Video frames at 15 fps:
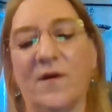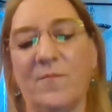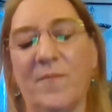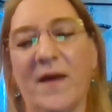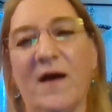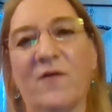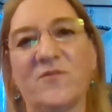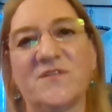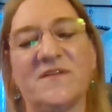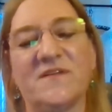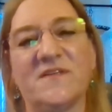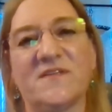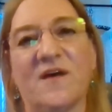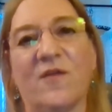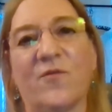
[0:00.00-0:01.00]
about
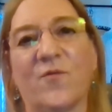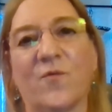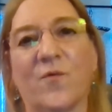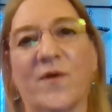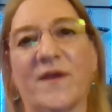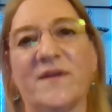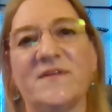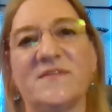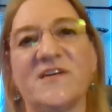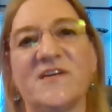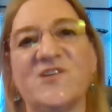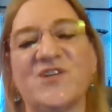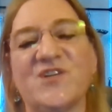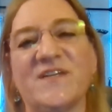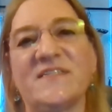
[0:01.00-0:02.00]
these other
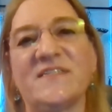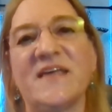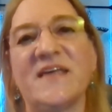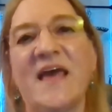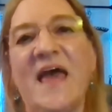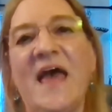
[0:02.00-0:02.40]
organizations,